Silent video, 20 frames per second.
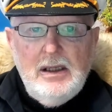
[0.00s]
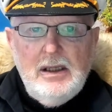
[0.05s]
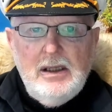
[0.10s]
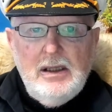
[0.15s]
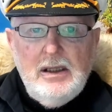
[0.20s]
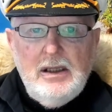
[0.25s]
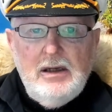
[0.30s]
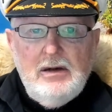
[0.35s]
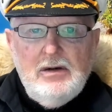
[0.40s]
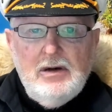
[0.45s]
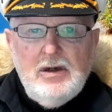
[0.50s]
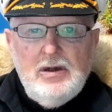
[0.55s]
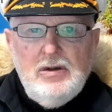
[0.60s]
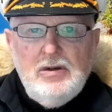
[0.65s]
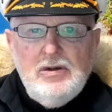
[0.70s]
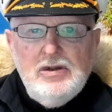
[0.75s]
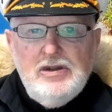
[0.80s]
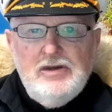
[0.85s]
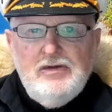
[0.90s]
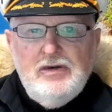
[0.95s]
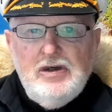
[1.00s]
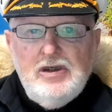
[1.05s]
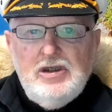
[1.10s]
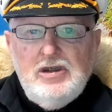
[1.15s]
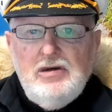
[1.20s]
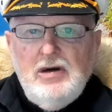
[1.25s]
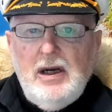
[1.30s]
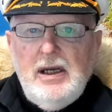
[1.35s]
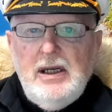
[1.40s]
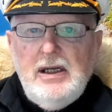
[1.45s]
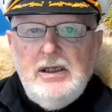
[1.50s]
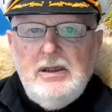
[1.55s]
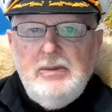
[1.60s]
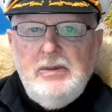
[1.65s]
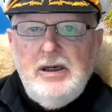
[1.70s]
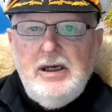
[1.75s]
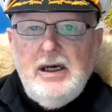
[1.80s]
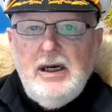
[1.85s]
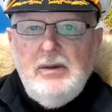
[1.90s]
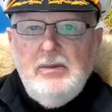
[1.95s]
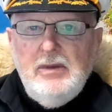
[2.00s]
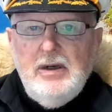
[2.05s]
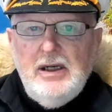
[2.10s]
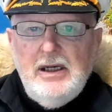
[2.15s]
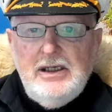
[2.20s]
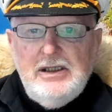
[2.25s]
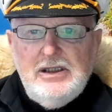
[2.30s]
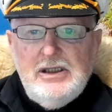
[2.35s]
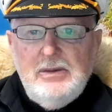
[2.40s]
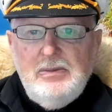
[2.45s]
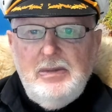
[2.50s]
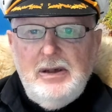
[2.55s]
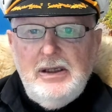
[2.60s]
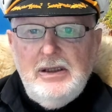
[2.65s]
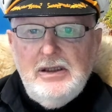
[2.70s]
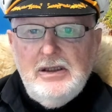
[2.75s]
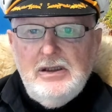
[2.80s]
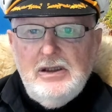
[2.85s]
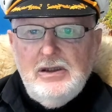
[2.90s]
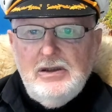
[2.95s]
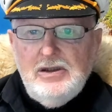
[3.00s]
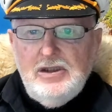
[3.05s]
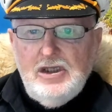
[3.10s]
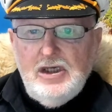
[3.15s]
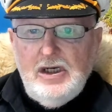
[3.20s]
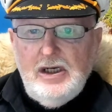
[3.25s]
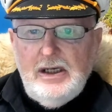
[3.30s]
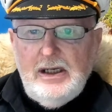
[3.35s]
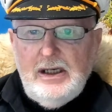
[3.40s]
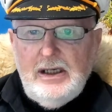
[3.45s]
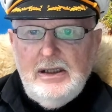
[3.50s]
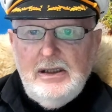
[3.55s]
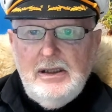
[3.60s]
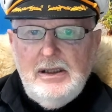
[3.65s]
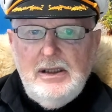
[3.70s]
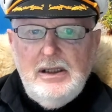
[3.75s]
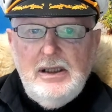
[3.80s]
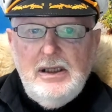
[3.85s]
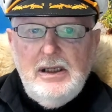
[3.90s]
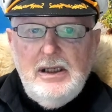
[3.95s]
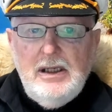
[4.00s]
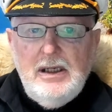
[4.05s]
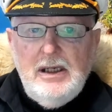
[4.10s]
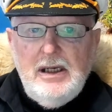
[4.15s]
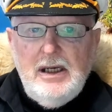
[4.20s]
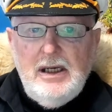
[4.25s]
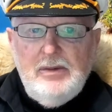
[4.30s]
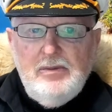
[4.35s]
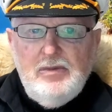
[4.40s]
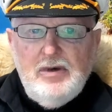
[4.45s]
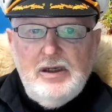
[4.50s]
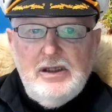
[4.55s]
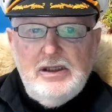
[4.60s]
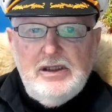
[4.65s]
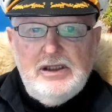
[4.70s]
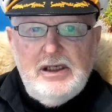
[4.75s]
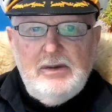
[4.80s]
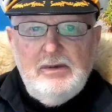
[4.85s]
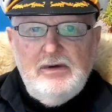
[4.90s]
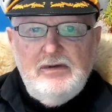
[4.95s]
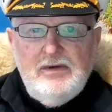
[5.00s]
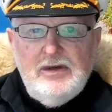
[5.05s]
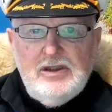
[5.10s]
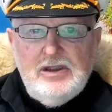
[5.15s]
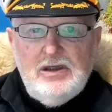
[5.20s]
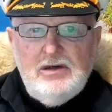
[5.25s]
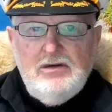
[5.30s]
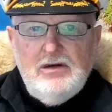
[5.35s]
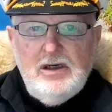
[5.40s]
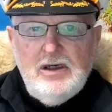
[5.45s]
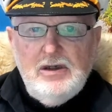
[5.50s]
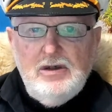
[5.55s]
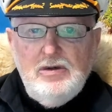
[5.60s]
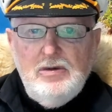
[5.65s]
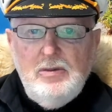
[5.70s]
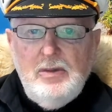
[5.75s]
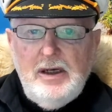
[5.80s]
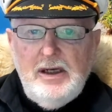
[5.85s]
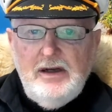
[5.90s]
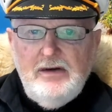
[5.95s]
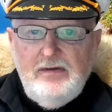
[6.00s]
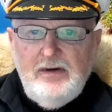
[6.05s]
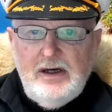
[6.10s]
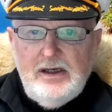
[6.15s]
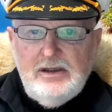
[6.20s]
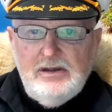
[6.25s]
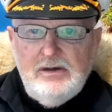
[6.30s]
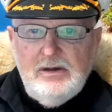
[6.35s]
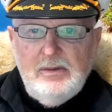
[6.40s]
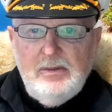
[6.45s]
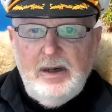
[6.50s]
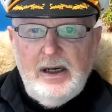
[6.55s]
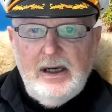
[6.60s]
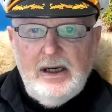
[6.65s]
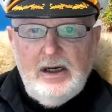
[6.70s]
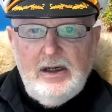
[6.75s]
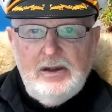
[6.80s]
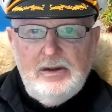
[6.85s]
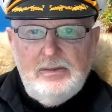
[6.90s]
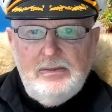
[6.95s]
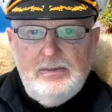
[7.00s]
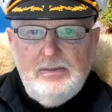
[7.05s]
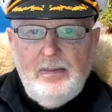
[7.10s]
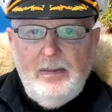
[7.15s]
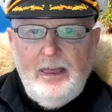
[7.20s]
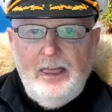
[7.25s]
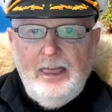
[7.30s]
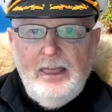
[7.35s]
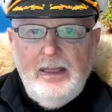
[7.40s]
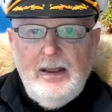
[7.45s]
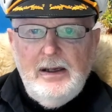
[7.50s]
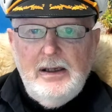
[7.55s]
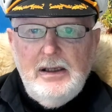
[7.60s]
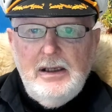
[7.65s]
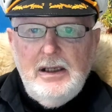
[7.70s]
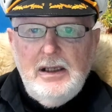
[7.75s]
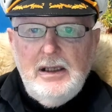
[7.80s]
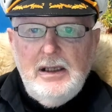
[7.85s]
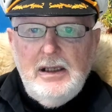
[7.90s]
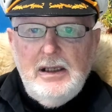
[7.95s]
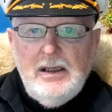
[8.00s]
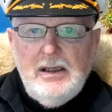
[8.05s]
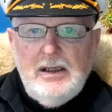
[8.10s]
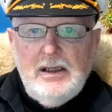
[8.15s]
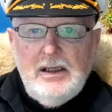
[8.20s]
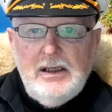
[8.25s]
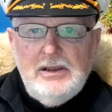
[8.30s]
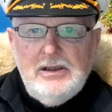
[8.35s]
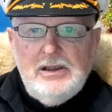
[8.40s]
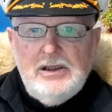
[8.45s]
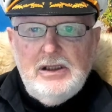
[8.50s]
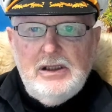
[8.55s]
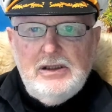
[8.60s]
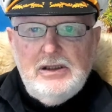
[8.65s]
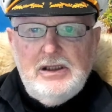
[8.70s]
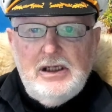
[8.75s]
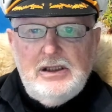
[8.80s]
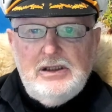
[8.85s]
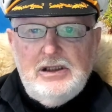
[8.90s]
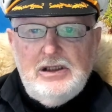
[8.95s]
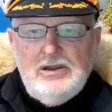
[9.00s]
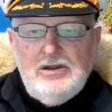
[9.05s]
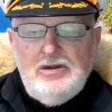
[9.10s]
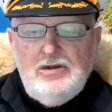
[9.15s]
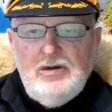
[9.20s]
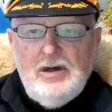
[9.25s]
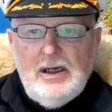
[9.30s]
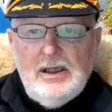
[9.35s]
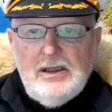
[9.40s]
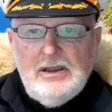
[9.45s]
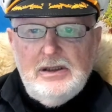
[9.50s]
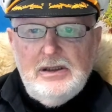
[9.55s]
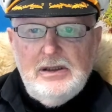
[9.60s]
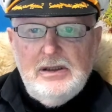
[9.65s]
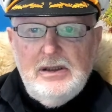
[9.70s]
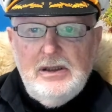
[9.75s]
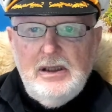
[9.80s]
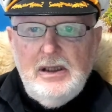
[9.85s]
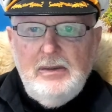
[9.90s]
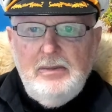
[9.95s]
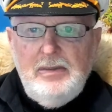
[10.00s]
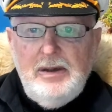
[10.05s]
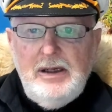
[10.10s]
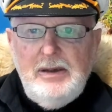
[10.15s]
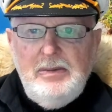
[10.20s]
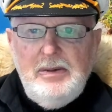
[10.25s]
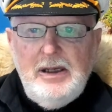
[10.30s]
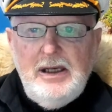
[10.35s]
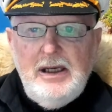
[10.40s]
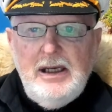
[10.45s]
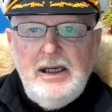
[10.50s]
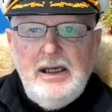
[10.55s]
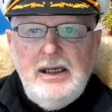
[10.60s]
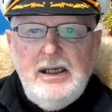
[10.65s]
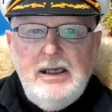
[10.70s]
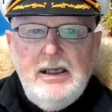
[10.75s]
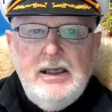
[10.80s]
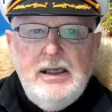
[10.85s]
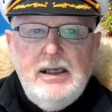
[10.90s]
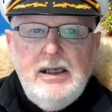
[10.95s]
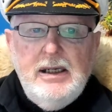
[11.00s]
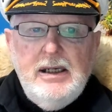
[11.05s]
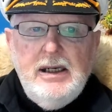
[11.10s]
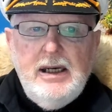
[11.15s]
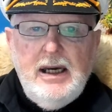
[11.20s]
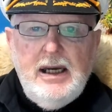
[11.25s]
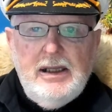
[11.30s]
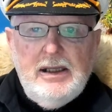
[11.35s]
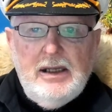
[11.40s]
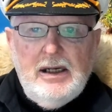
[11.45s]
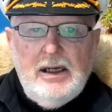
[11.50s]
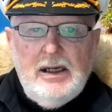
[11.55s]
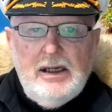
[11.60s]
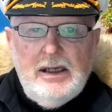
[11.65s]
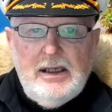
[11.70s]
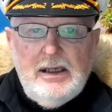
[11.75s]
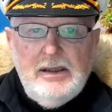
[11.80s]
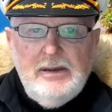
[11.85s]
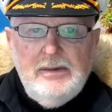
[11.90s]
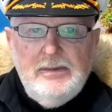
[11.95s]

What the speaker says: There are calls for Australia to become less dependent on China and bring some of its critical manufacturing back home. Things such as drugs, PPE and the like.